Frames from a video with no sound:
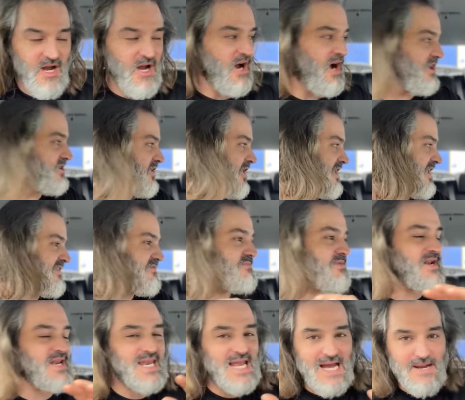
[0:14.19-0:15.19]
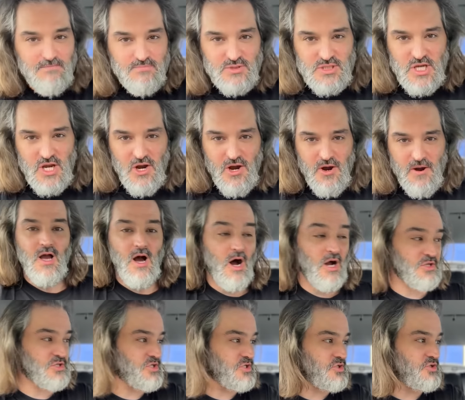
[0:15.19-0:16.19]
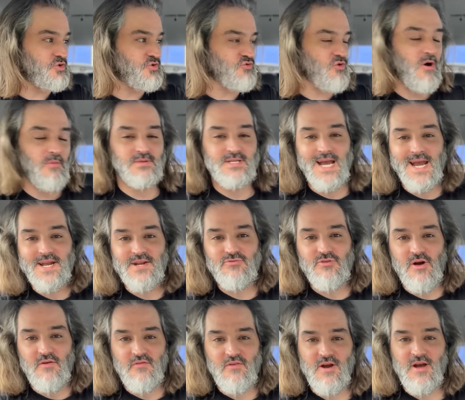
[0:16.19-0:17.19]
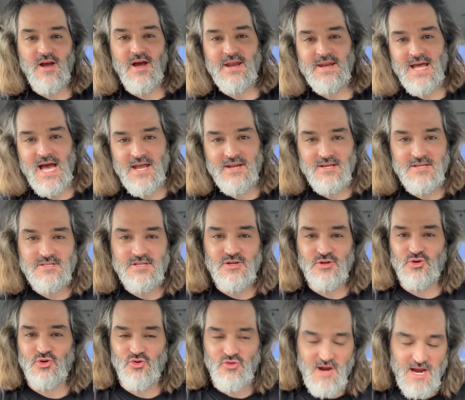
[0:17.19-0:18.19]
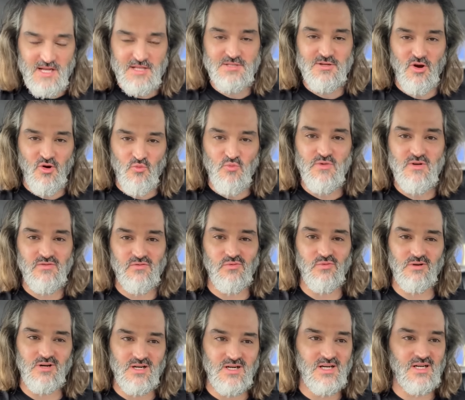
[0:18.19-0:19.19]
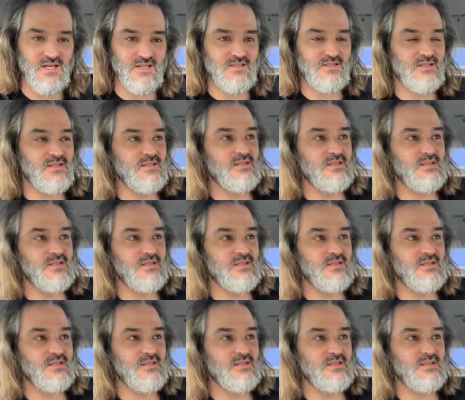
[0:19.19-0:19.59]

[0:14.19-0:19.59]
I don't have my laptop. I just dropped Ada off at her nana's and cracked on with work.